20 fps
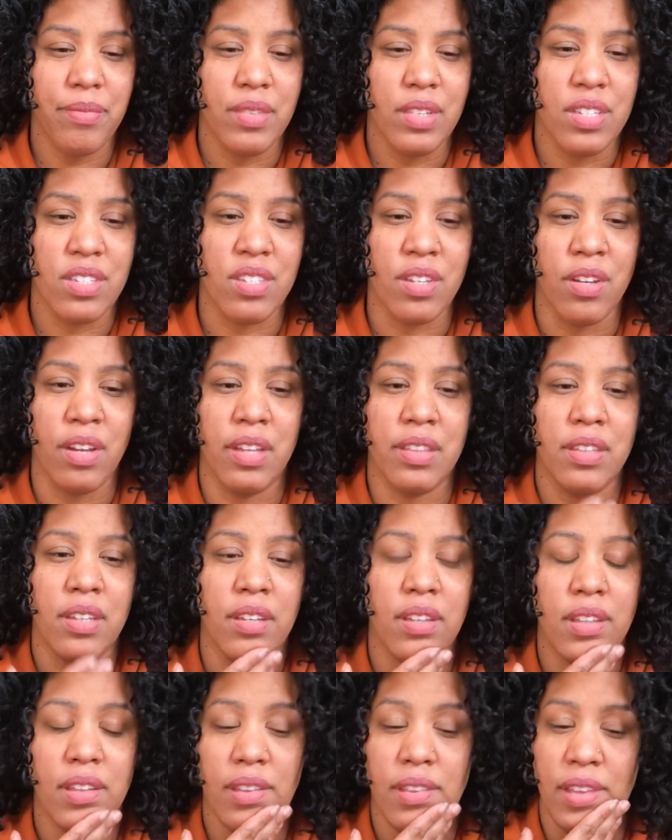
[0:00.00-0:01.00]
So I
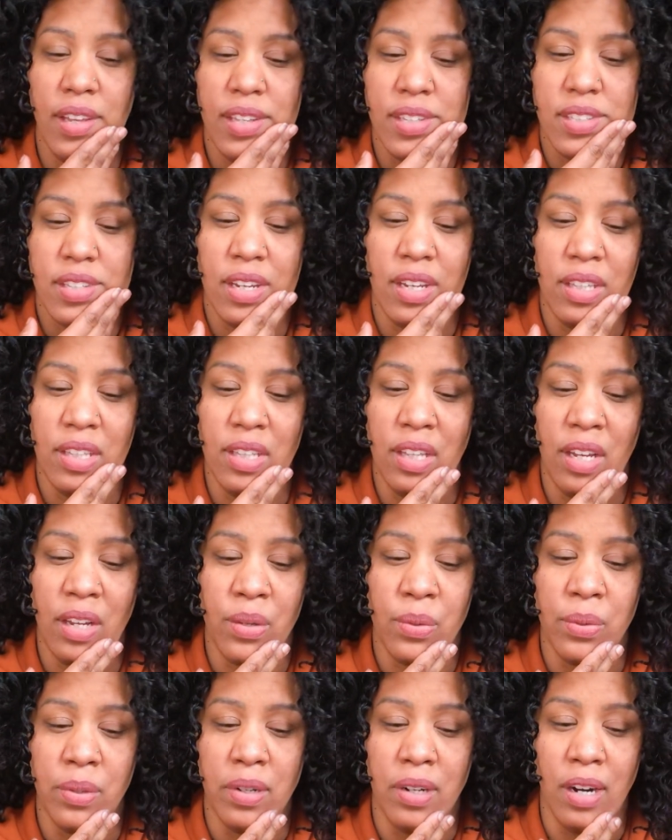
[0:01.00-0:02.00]
think that's kind of
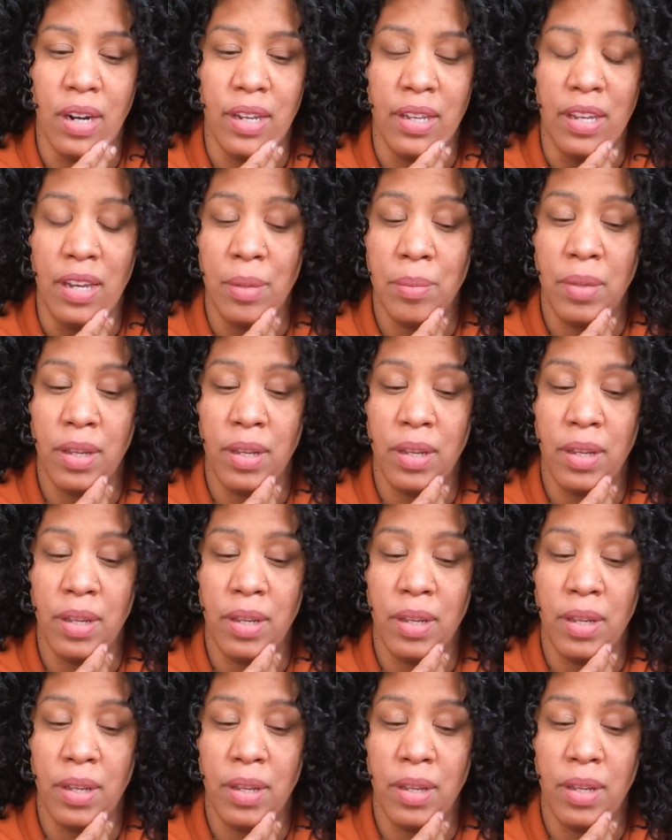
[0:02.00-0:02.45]
like where I am.